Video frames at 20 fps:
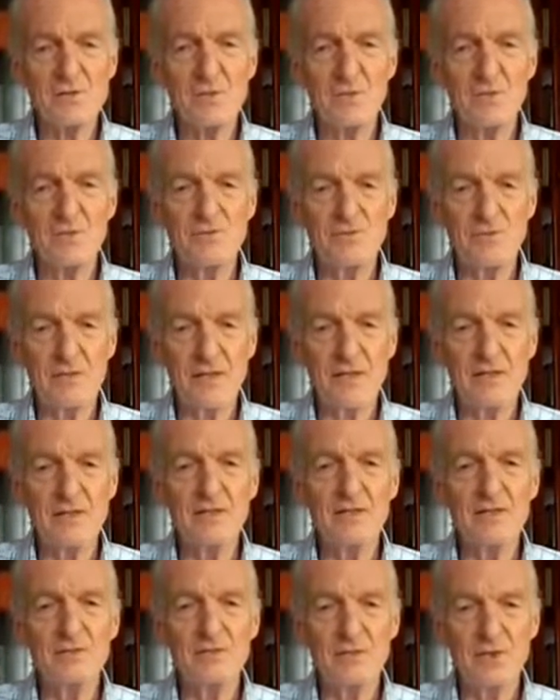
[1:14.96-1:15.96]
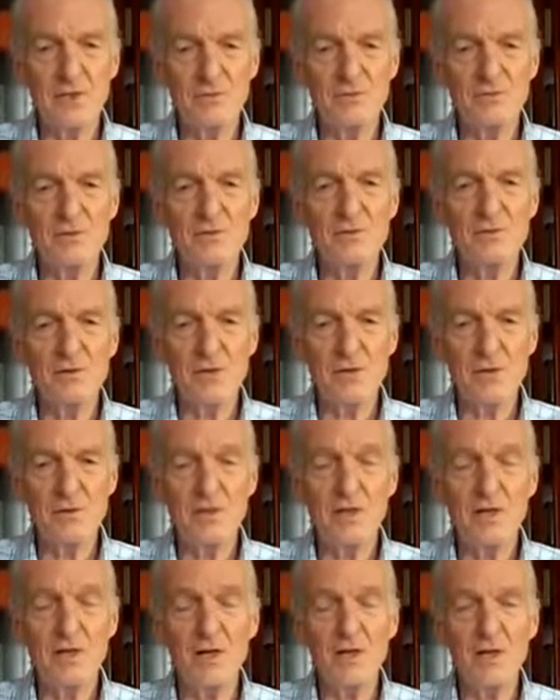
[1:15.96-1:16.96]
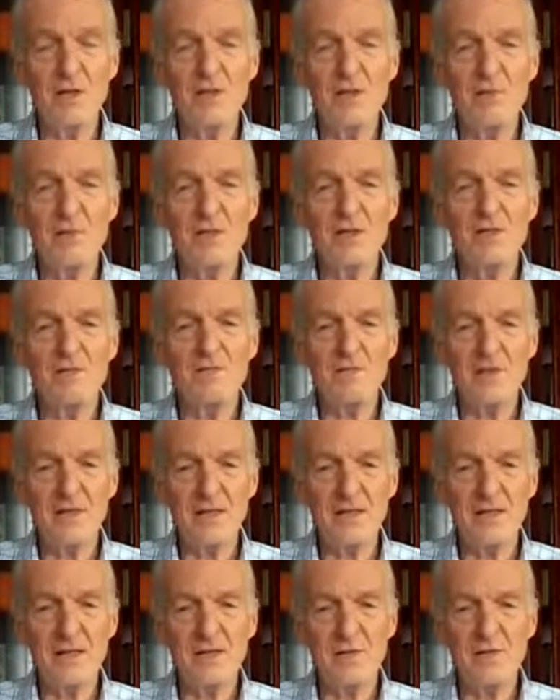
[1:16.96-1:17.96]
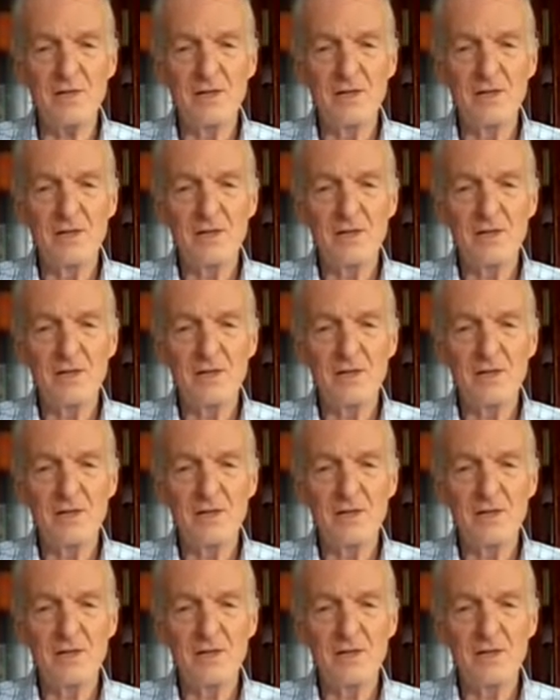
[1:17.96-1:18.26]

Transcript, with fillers: is we really don't know. And the only way to find out